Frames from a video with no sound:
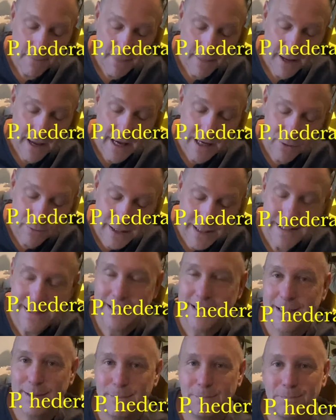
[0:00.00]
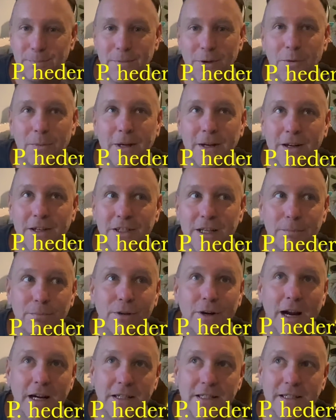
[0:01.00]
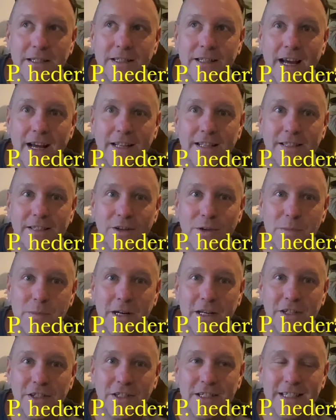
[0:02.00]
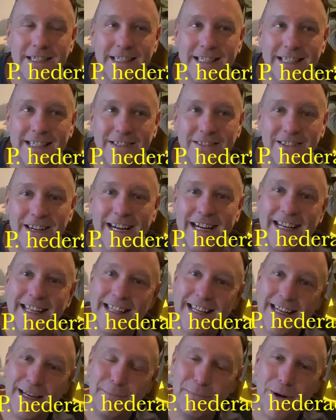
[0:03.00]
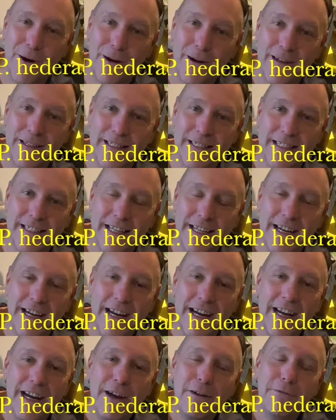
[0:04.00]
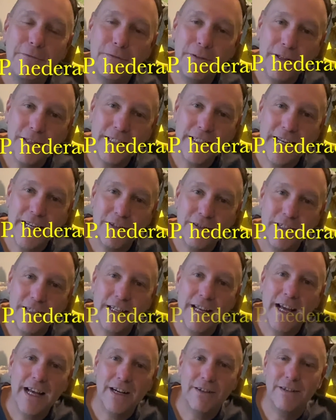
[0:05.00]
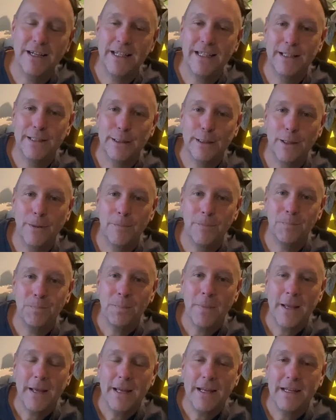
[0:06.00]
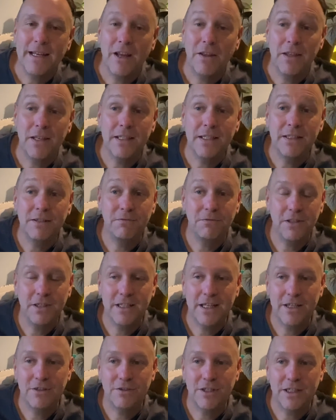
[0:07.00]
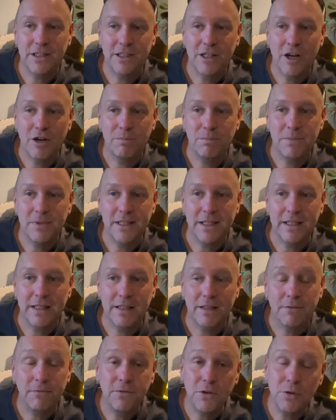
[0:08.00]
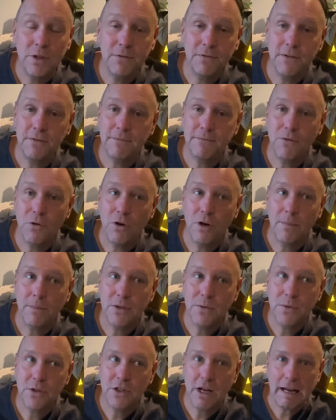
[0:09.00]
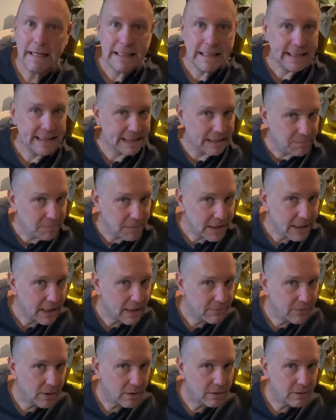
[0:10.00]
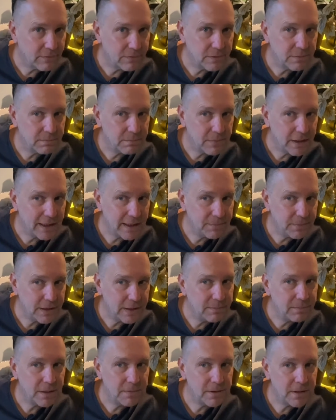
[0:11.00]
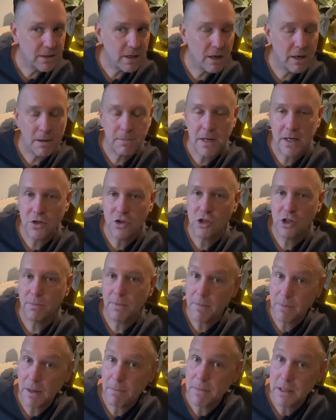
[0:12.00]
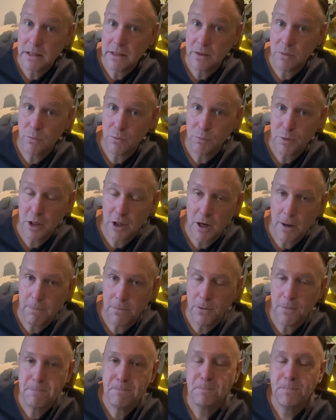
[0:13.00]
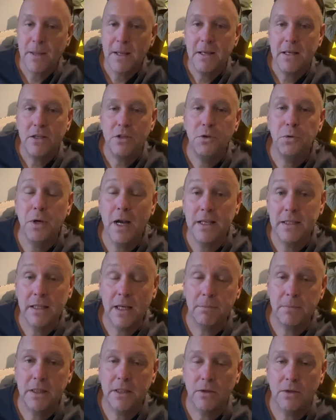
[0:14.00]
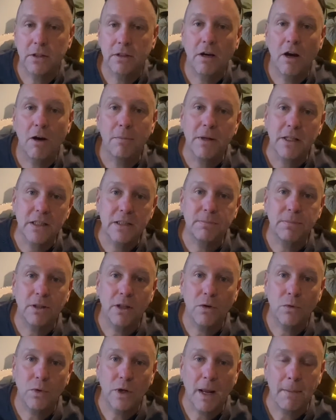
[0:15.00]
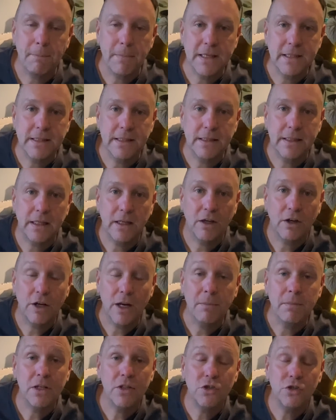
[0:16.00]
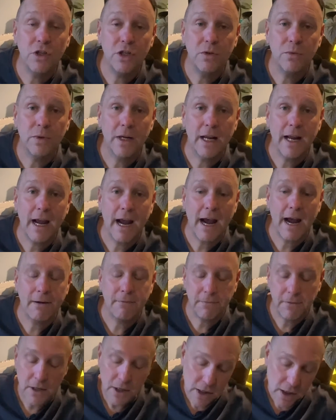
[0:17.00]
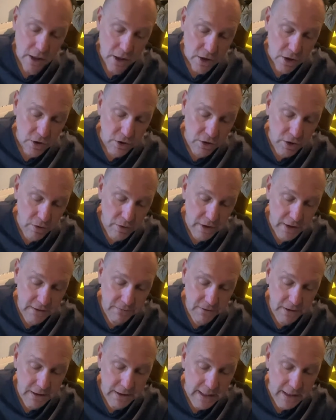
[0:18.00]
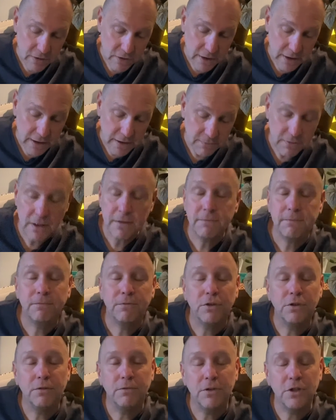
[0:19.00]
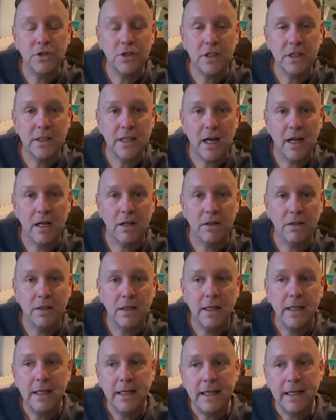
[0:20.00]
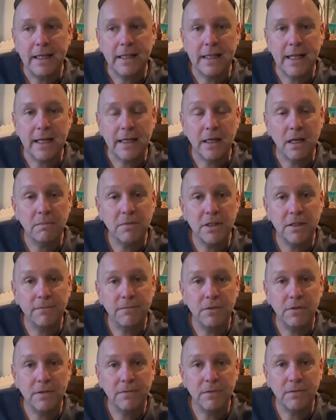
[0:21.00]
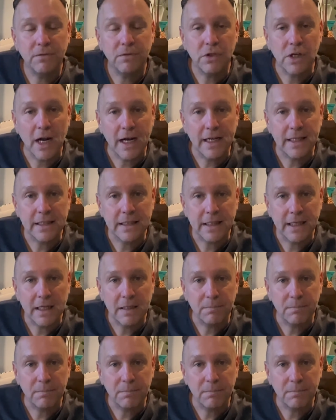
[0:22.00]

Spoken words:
Heterasium. Oh my gosh, I practiced that so much just to get it right, and then I paused. Philodendron Heterasium. Now this philodendron comes in a few different forms, which I seem to have all of them, maybe not, I'm not sure. Maybe I'm missing a couple. You guys let me know in the comments below what I'm missing here, and I'm going to show you what I have. So this philodendron is very versatile in that it comes in a few different varieties, like I'd